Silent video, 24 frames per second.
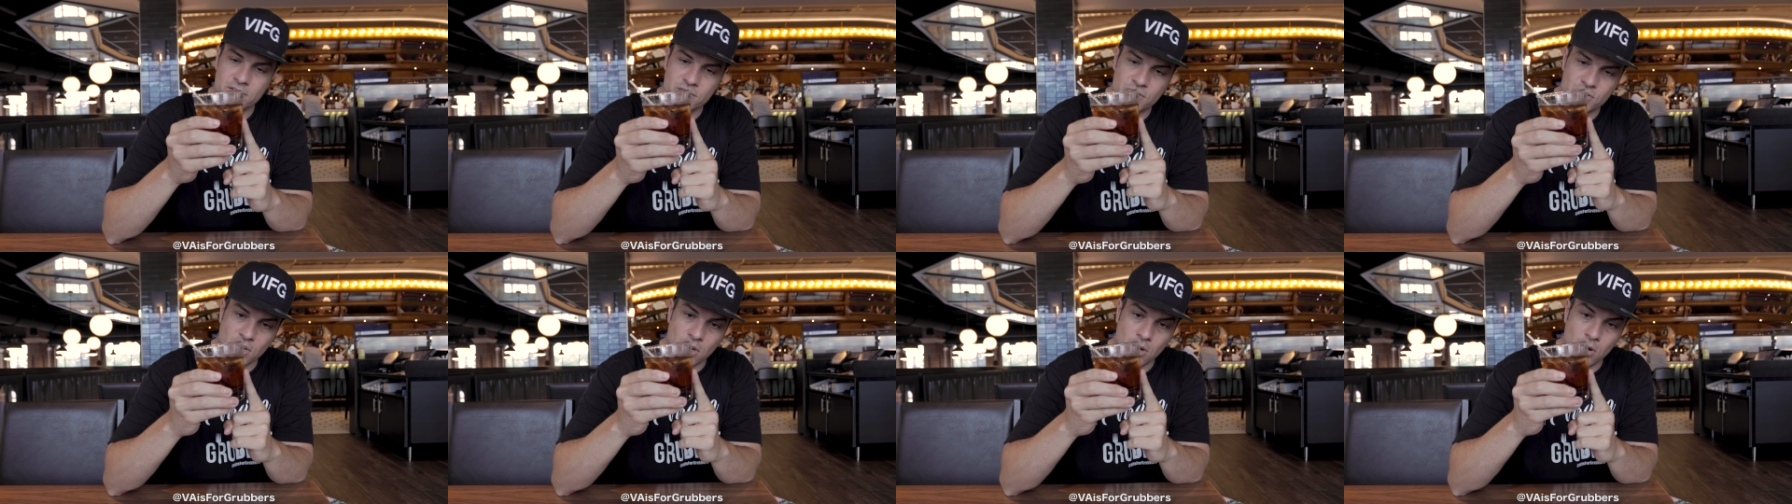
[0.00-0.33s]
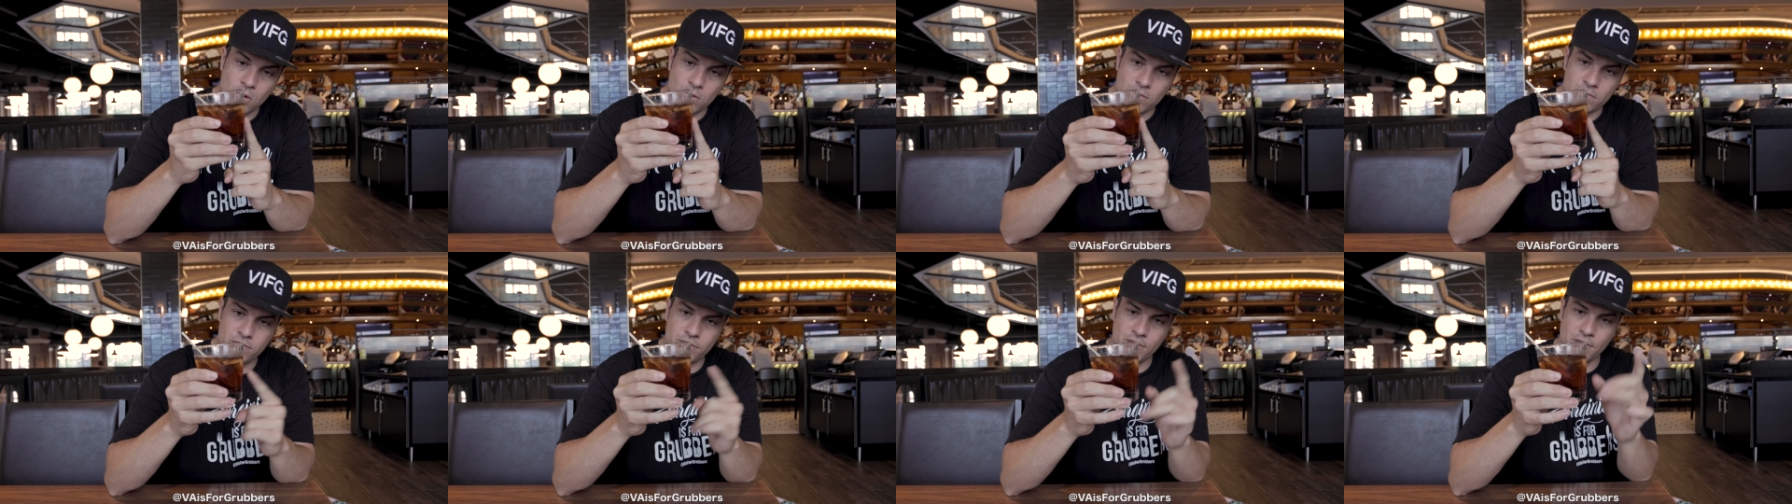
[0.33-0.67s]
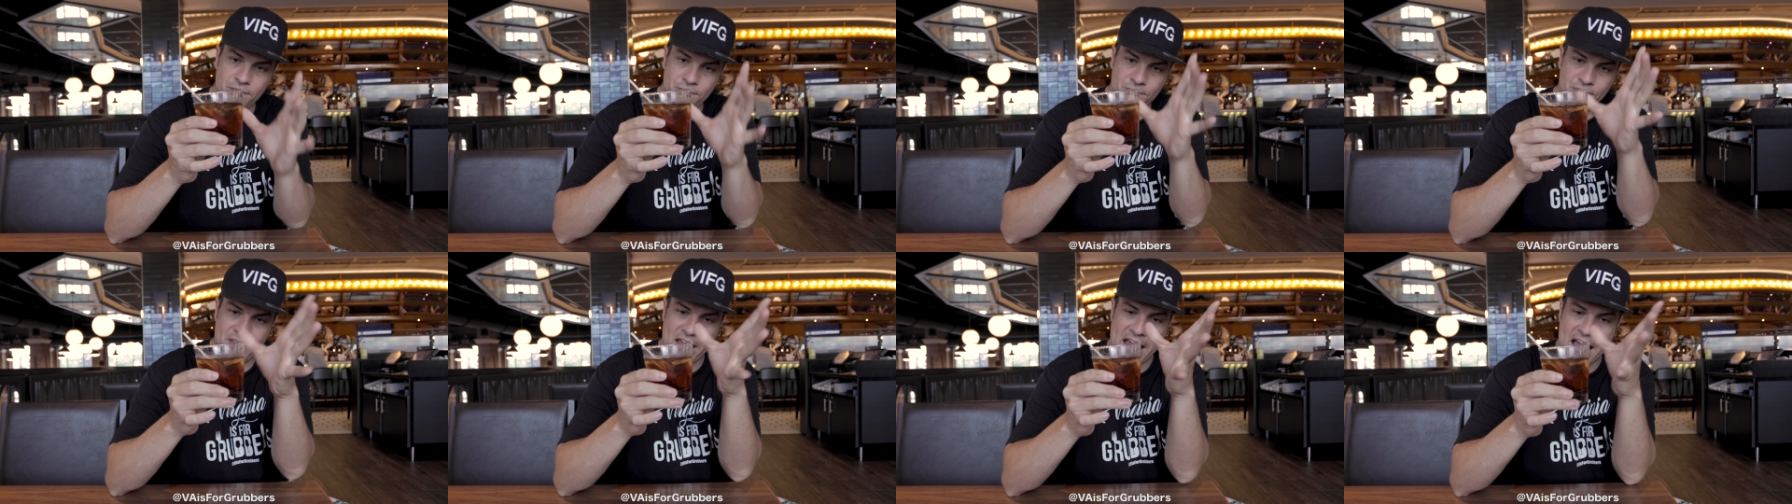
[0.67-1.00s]
So the
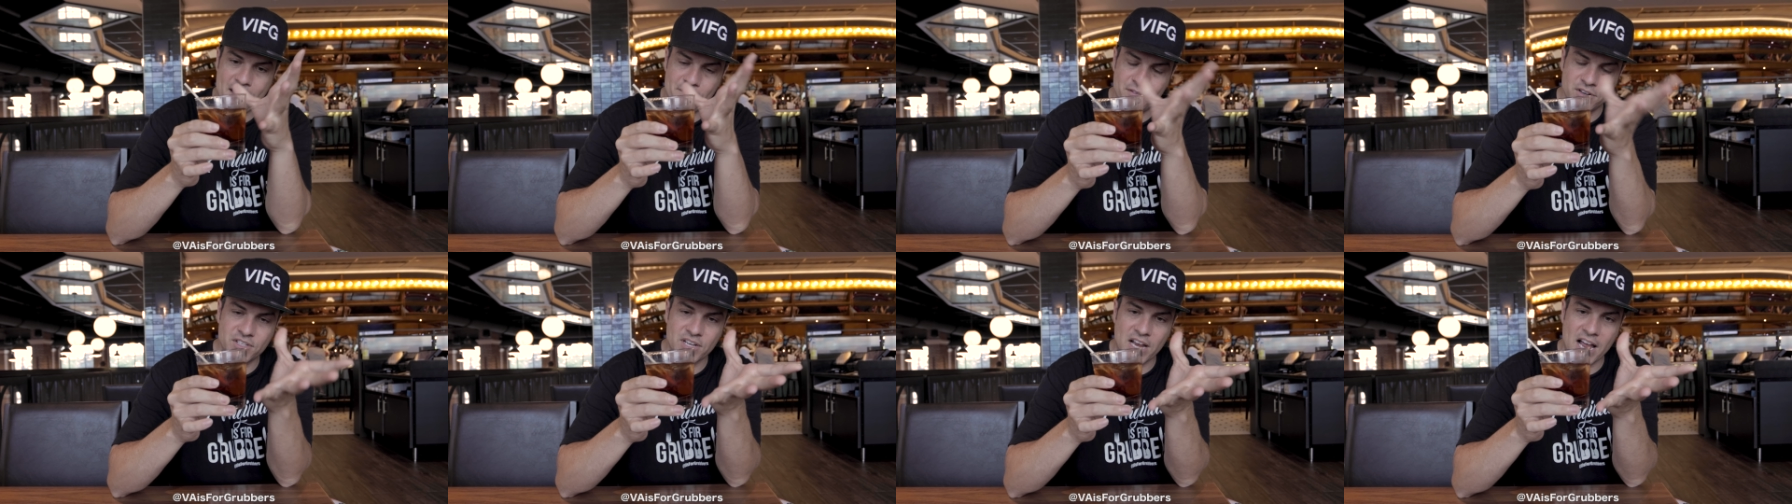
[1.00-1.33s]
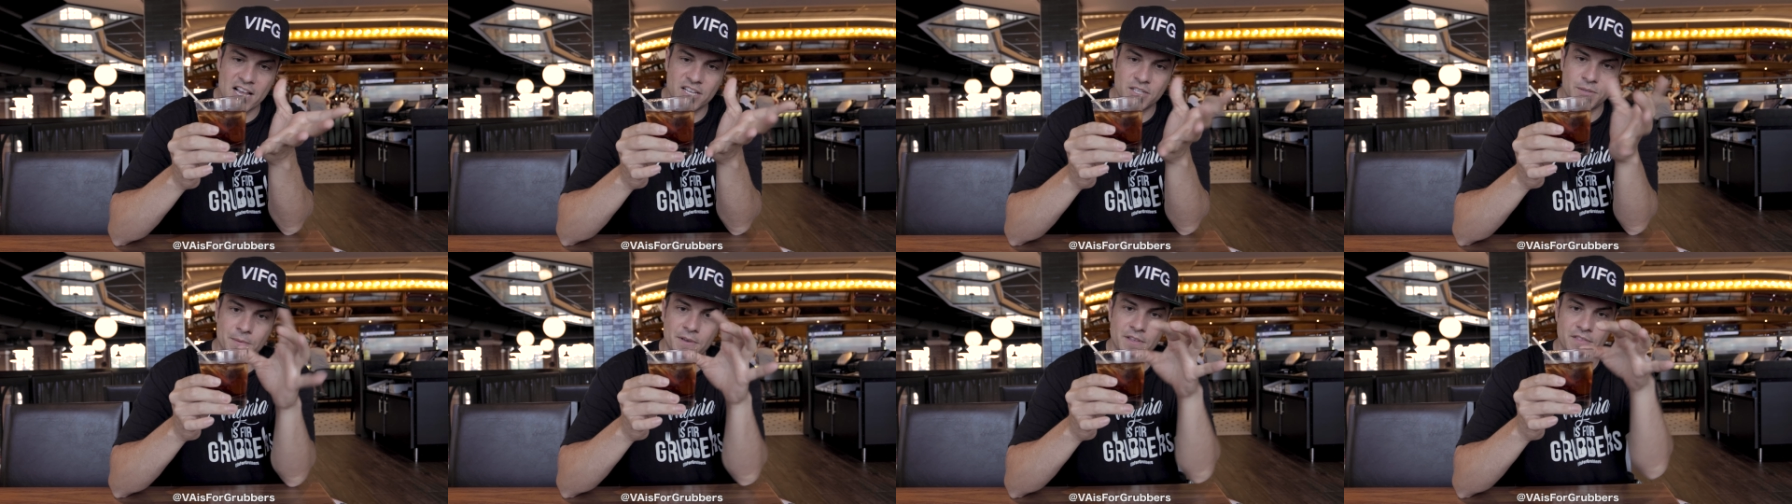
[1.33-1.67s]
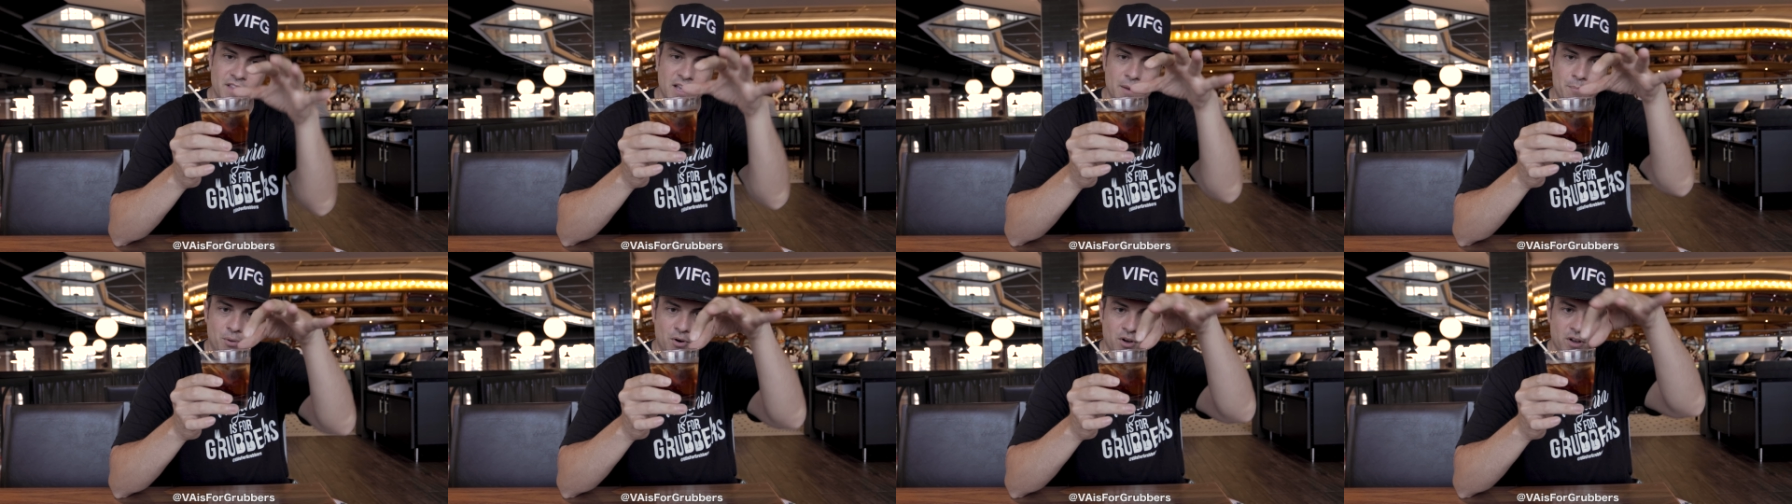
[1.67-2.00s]
advertisement,
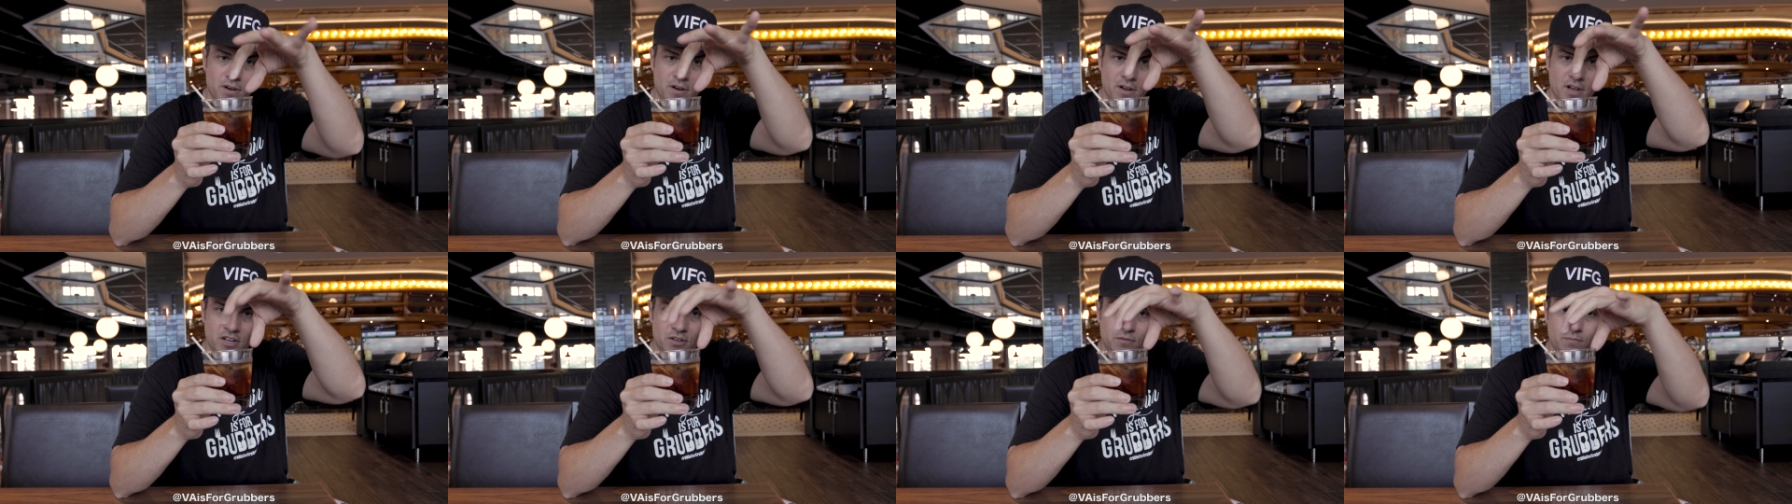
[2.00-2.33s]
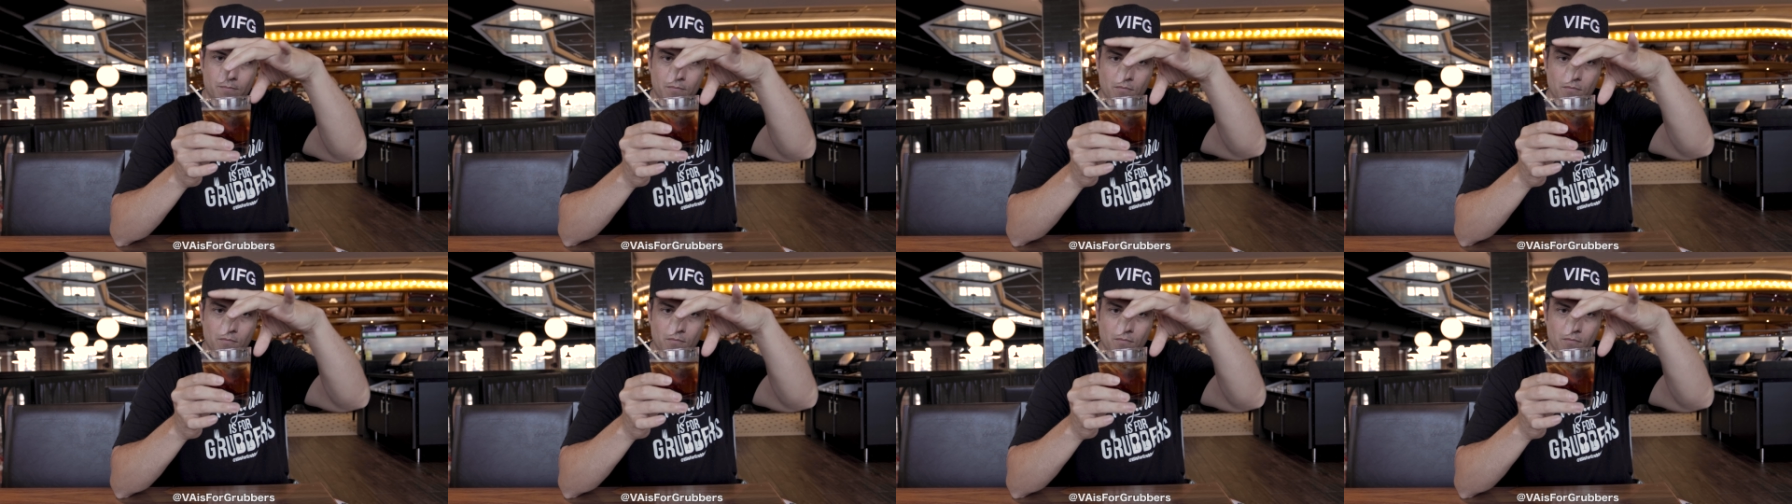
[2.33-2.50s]
they put a